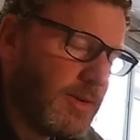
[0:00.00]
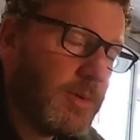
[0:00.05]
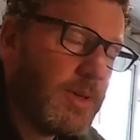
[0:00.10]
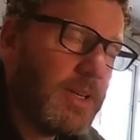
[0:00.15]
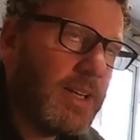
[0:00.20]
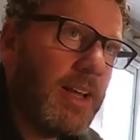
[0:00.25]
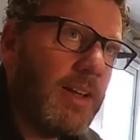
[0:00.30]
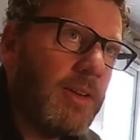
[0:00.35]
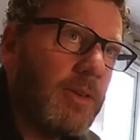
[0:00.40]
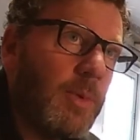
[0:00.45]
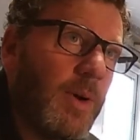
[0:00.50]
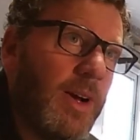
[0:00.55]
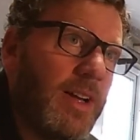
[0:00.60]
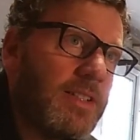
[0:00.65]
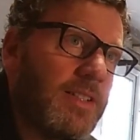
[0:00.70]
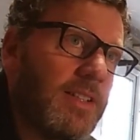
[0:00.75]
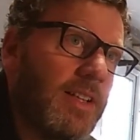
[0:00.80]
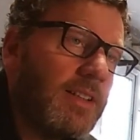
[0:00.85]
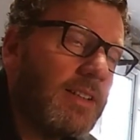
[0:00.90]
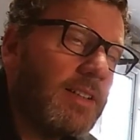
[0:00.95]
what are we now?
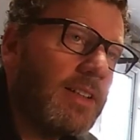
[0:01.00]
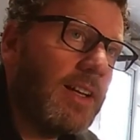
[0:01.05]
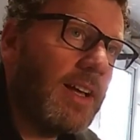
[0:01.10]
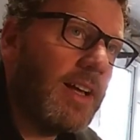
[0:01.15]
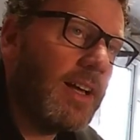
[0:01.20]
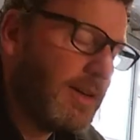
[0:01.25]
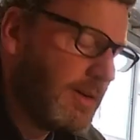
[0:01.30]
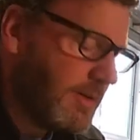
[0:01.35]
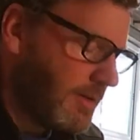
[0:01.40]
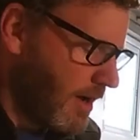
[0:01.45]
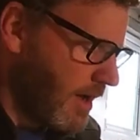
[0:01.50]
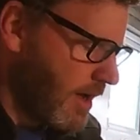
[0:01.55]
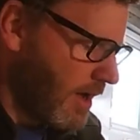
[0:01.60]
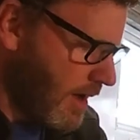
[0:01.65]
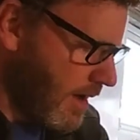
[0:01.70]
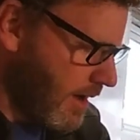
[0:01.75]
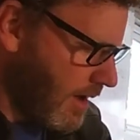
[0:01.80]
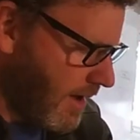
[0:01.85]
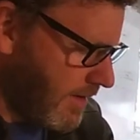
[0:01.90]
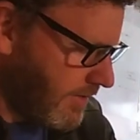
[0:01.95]
Wednesday today.
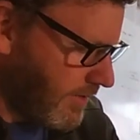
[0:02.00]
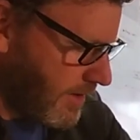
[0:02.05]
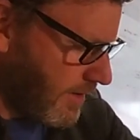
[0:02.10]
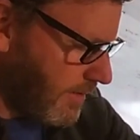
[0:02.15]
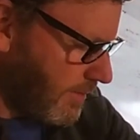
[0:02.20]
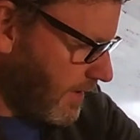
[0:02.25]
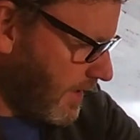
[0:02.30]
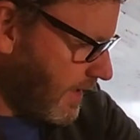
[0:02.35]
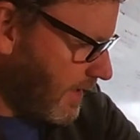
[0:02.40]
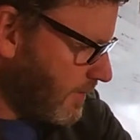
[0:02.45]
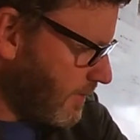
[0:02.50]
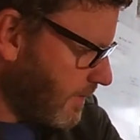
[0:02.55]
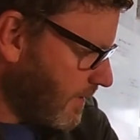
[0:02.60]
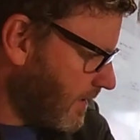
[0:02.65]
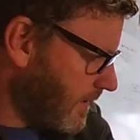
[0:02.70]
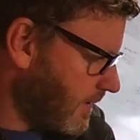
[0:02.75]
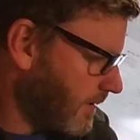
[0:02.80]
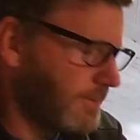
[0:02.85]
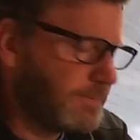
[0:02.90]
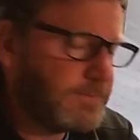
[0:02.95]
Have it going by next
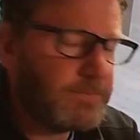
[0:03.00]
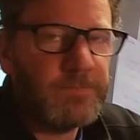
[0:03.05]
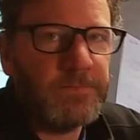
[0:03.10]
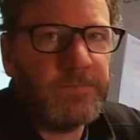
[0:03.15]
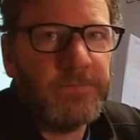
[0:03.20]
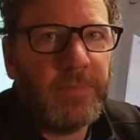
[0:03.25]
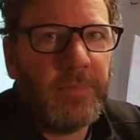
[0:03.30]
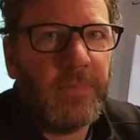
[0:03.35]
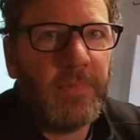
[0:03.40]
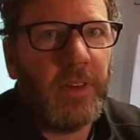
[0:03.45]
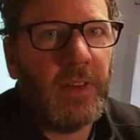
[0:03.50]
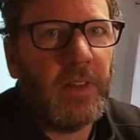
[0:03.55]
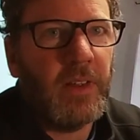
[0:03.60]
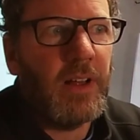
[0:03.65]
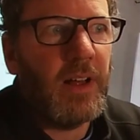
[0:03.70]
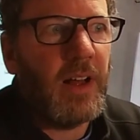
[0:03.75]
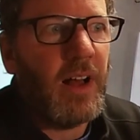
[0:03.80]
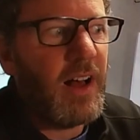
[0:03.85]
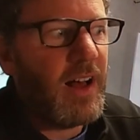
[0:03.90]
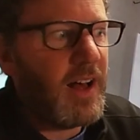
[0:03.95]
week,
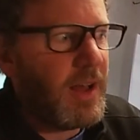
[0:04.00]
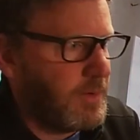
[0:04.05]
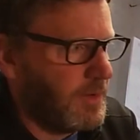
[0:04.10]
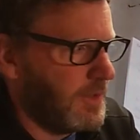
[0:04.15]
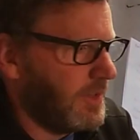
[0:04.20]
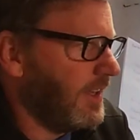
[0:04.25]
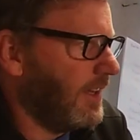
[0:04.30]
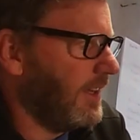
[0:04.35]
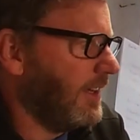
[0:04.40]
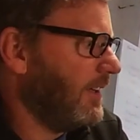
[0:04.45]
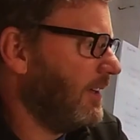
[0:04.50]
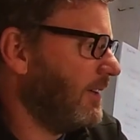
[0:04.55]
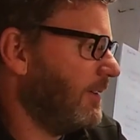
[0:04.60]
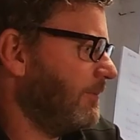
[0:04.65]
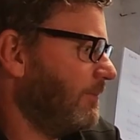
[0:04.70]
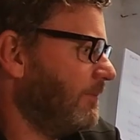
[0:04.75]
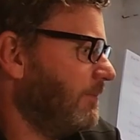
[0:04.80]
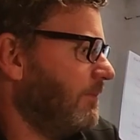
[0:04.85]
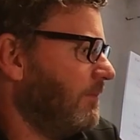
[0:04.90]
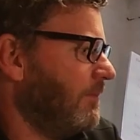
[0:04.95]
I would think,
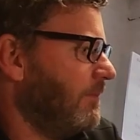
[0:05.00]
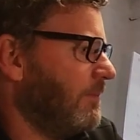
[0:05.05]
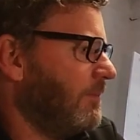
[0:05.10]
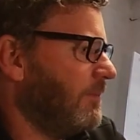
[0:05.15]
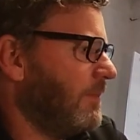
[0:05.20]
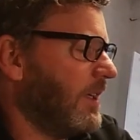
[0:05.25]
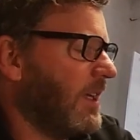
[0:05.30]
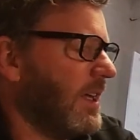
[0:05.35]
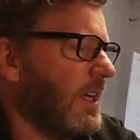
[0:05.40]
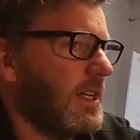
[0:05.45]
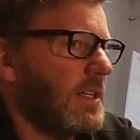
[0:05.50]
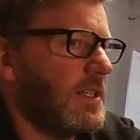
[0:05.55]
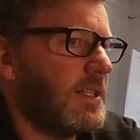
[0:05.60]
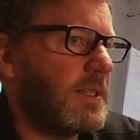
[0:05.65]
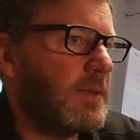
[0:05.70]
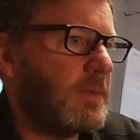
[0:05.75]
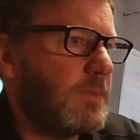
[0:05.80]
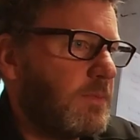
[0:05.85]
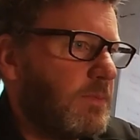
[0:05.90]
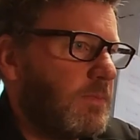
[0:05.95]

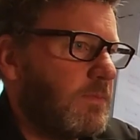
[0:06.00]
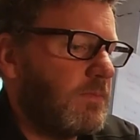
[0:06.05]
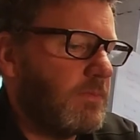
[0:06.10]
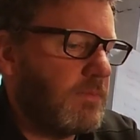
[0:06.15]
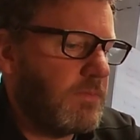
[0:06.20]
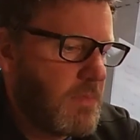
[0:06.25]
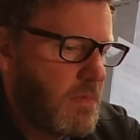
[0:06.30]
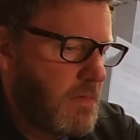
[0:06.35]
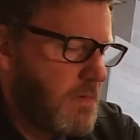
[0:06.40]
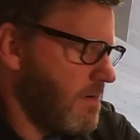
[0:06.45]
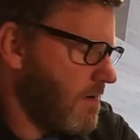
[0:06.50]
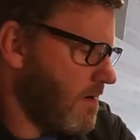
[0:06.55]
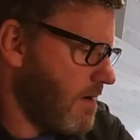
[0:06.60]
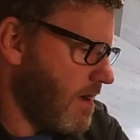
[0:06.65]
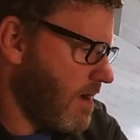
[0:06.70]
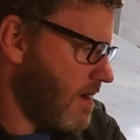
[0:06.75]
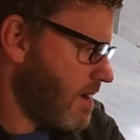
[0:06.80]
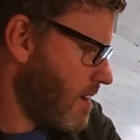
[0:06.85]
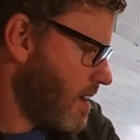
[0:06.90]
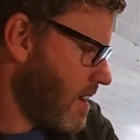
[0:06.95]
because
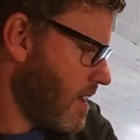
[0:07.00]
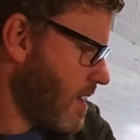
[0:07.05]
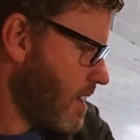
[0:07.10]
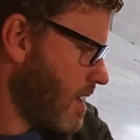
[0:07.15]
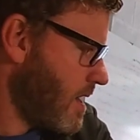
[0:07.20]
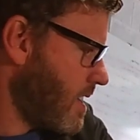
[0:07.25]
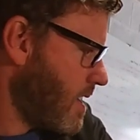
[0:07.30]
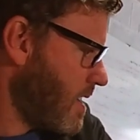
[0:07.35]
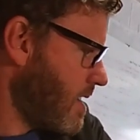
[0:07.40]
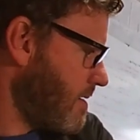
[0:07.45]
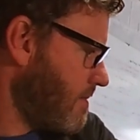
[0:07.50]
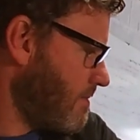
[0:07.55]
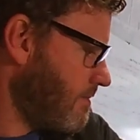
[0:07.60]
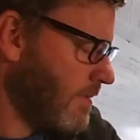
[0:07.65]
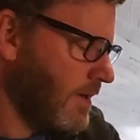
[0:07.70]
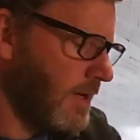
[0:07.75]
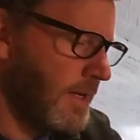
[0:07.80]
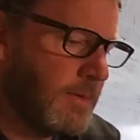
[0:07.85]
yeah,